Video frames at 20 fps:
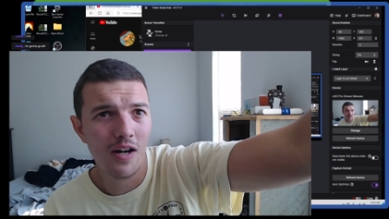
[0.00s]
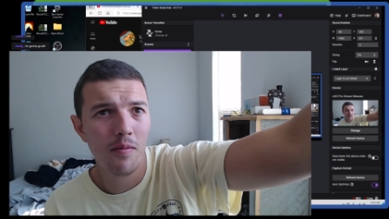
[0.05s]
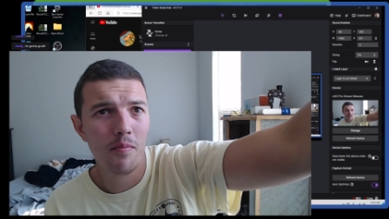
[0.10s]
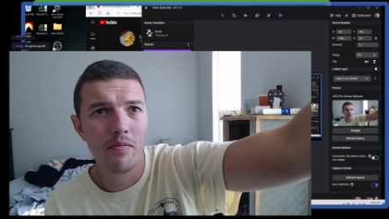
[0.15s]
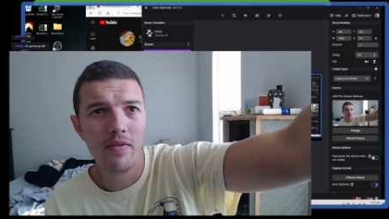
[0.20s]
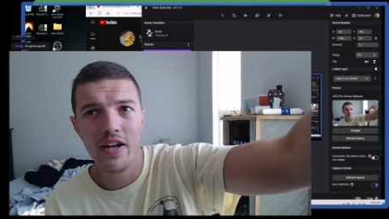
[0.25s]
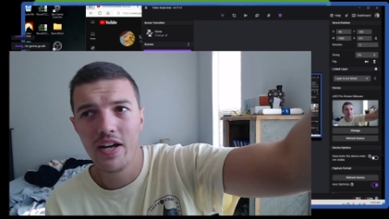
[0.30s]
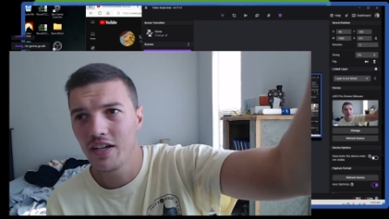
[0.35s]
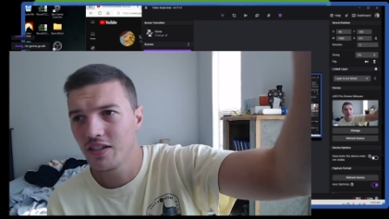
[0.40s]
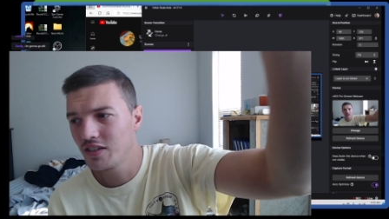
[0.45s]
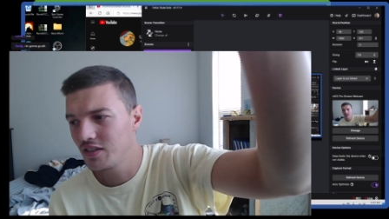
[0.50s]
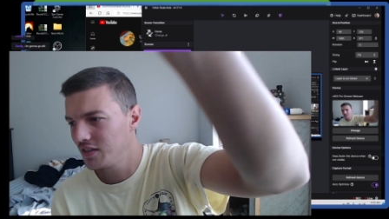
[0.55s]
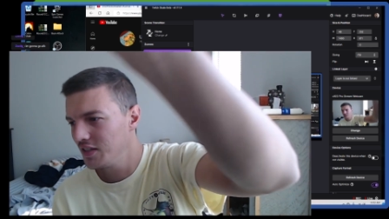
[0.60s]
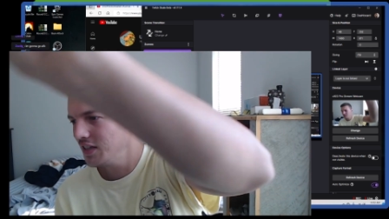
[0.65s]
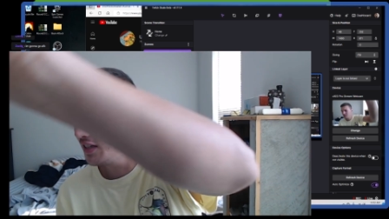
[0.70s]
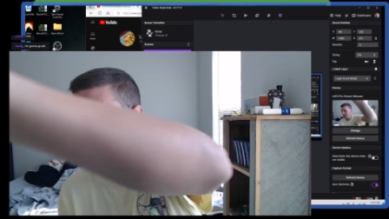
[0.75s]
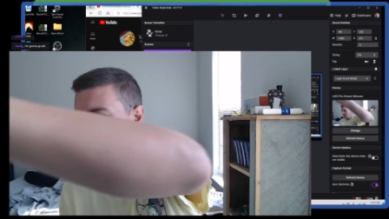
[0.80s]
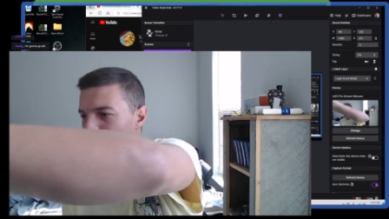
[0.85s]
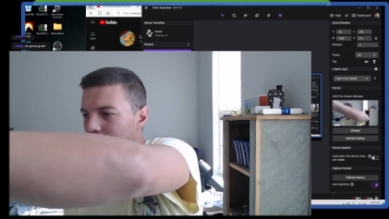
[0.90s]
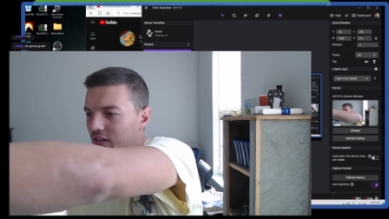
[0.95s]
up next,
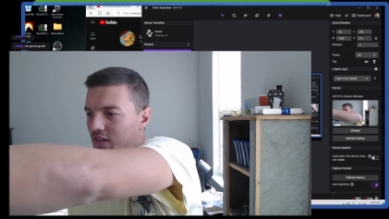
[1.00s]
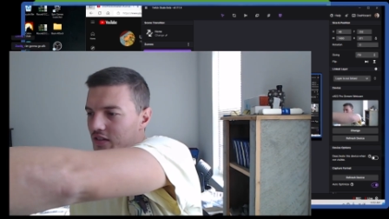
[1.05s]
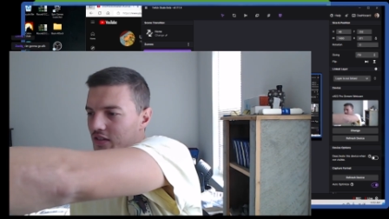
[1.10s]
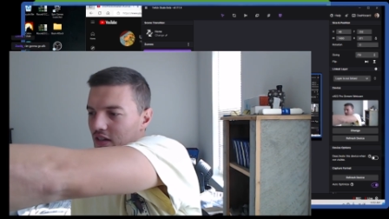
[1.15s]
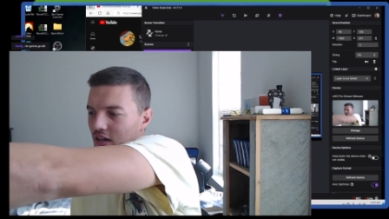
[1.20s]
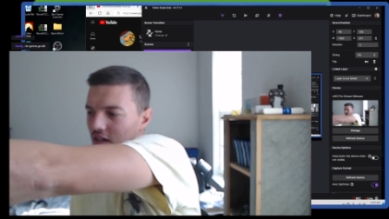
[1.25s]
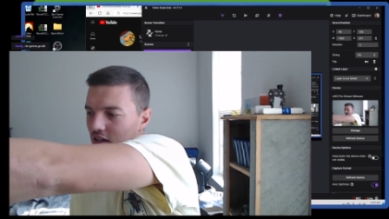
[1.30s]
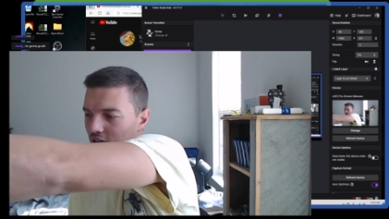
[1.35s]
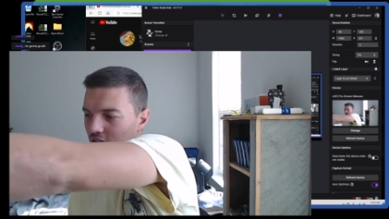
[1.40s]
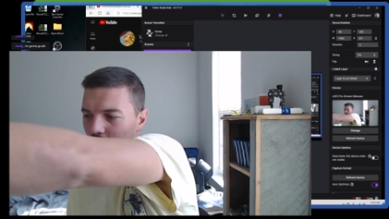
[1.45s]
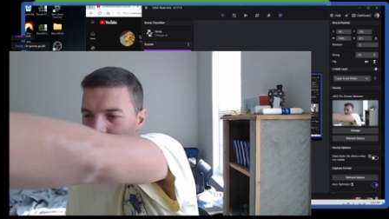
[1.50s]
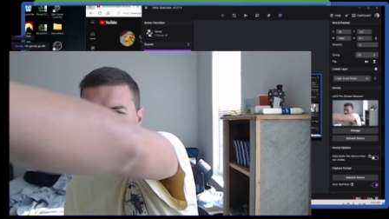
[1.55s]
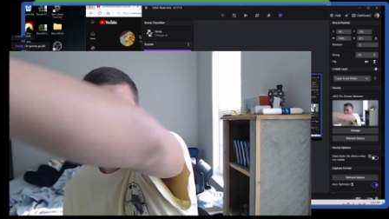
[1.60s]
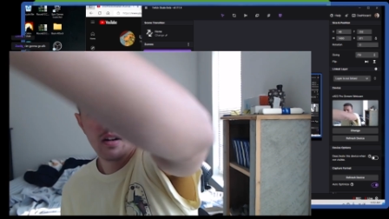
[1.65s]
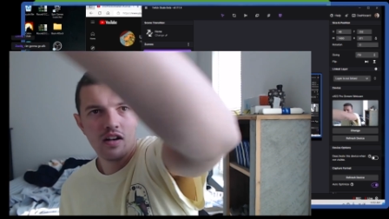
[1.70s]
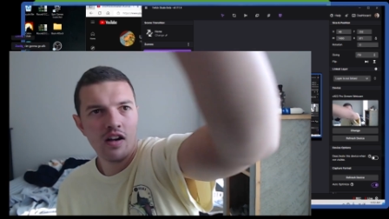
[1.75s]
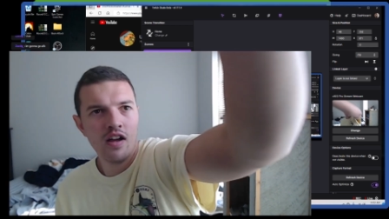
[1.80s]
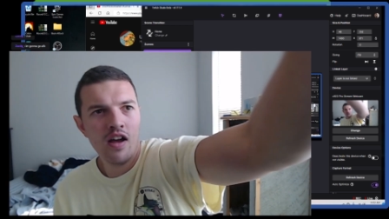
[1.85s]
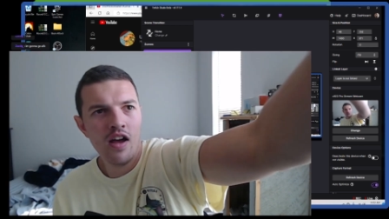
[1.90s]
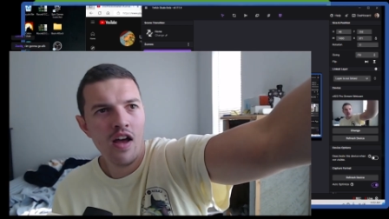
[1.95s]
this out of here.